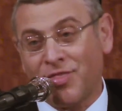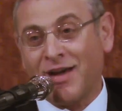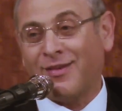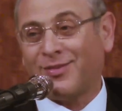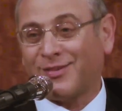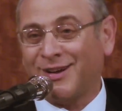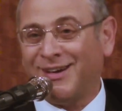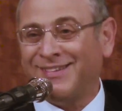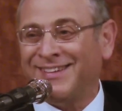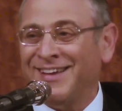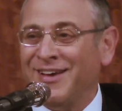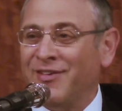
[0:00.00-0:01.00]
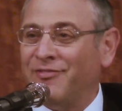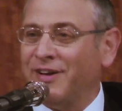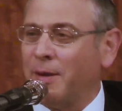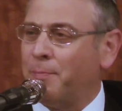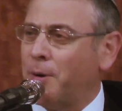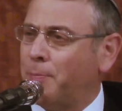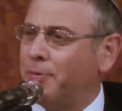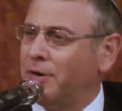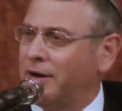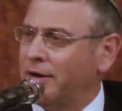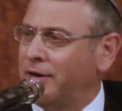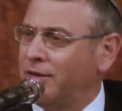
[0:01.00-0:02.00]
thanks God, very
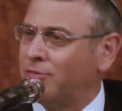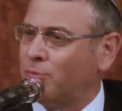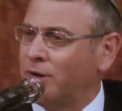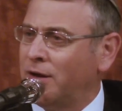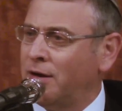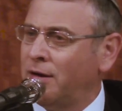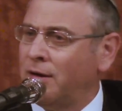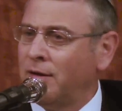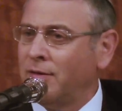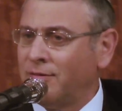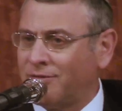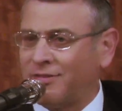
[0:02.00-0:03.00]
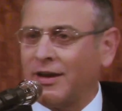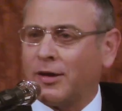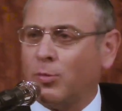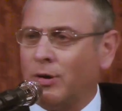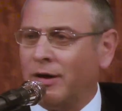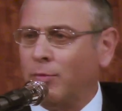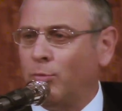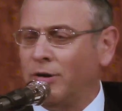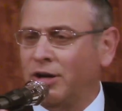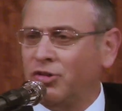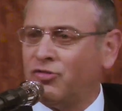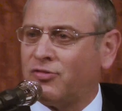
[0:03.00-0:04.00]
popular in Israel, secular and
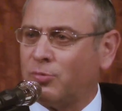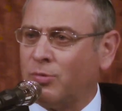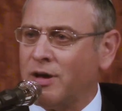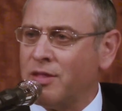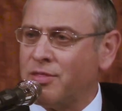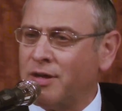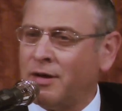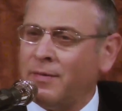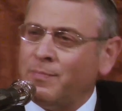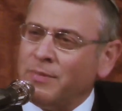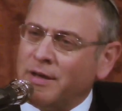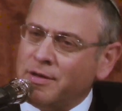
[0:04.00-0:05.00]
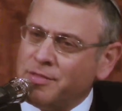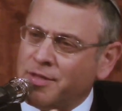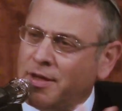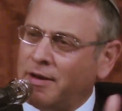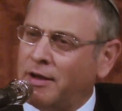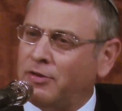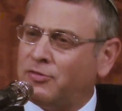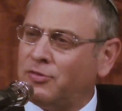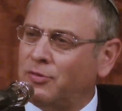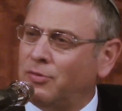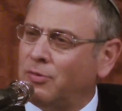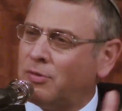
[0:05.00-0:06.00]
religious together. And then I
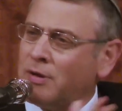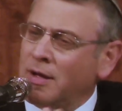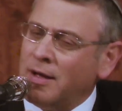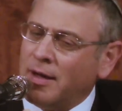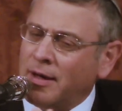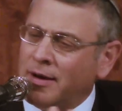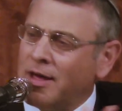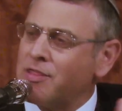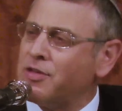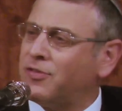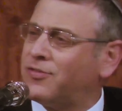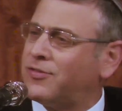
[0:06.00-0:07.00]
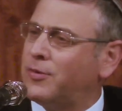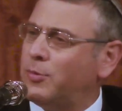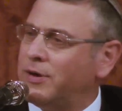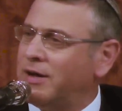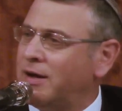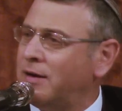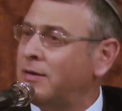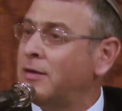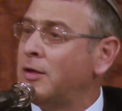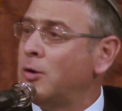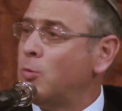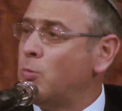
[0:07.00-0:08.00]
took another Syria
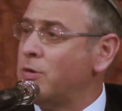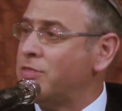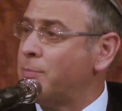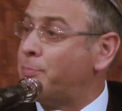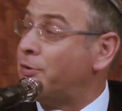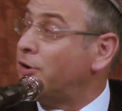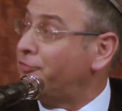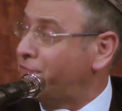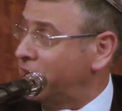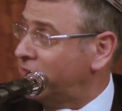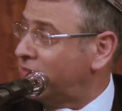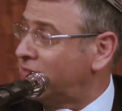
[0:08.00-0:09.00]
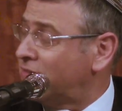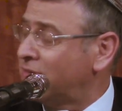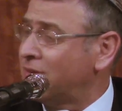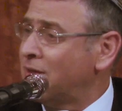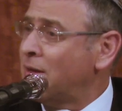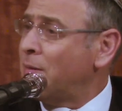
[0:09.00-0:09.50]
with the prophets.